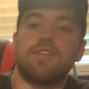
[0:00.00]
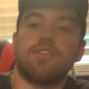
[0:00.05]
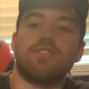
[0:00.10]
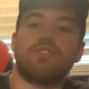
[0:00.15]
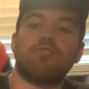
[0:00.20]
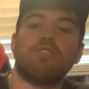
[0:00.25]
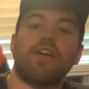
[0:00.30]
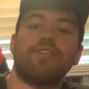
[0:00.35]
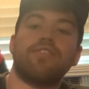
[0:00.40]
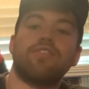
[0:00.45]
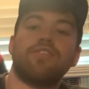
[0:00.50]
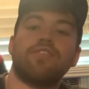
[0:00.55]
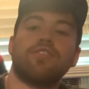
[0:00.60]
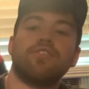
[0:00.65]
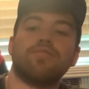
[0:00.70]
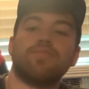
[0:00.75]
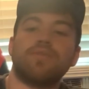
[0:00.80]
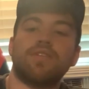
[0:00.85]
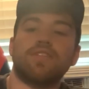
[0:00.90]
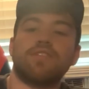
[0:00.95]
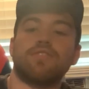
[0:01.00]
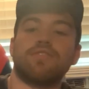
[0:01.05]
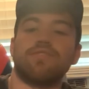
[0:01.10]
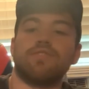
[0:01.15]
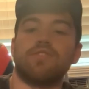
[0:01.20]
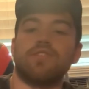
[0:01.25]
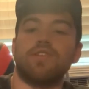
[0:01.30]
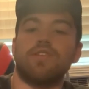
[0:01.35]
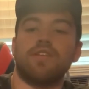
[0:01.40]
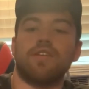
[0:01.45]
Gravity Rush on
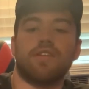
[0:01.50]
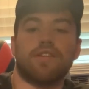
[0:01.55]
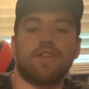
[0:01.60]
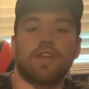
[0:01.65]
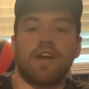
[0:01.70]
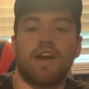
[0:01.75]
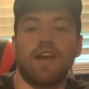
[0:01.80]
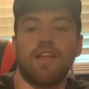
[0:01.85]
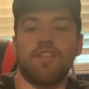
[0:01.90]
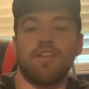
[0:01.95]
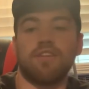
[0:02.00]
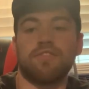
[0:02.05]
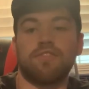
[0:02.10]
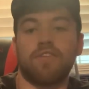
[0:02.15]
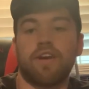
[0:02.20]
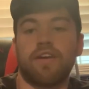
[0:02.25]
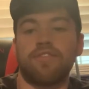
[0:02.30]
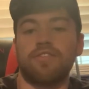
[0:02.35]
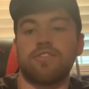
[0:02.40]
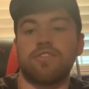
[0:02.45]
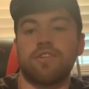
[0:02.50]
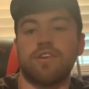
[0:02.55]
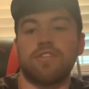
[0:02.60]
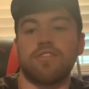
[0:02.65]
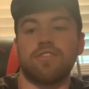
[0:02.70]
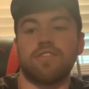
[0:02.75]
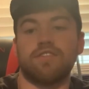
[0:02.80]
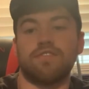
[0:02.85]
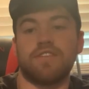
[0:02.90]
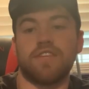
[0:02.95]
PS4. I love Gravity Rush
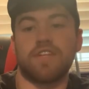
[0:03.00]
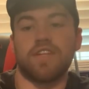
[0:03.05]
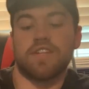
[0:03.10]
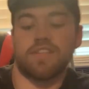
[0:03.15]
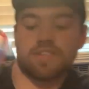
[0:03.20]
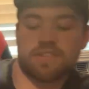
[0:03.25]
on the Vita.